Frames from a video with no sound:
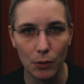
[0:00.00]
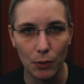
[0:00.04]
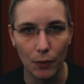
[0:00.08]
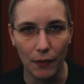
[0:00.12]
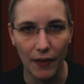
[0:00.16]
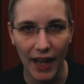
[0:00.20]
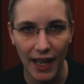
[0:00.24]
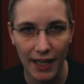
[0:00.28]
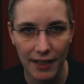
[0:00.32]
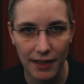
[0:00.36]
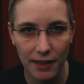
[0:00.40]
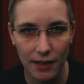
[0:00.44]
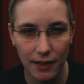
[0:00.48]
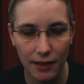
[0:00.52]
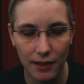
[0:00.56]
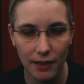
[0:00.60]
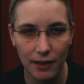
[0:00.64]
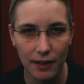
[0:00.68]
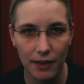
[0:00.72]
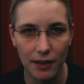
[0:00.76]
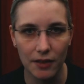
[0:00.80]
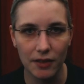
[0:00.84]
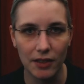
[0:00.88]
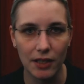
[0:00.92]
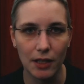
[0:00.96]
to that
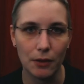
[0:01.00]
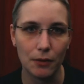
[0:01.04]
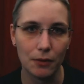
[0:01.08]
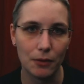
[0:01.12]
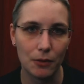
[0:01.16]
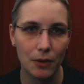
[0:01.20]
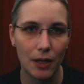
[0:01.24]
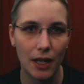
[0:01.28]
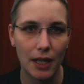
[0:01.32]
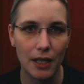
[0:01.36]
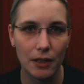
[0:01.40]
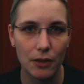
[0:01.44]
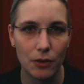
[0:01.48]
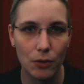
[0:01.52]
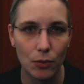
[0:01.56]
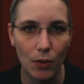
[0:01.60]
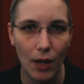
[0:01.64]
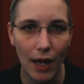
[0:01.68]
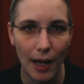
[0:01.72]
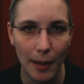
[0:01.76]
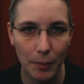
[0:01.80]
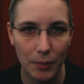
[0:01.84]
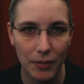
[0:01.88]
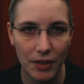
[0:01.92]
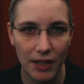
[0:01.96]
instead of trying to
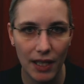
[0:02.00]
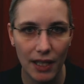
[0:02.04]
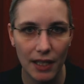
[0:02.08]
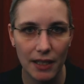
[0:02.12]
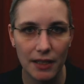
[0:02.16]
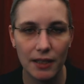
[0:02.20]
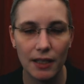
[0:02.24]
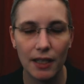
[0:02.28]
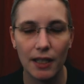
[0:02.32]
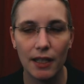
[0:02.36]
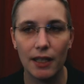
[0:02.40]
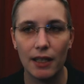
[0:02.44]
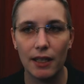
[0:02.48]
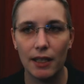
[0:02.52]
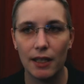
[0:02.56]
update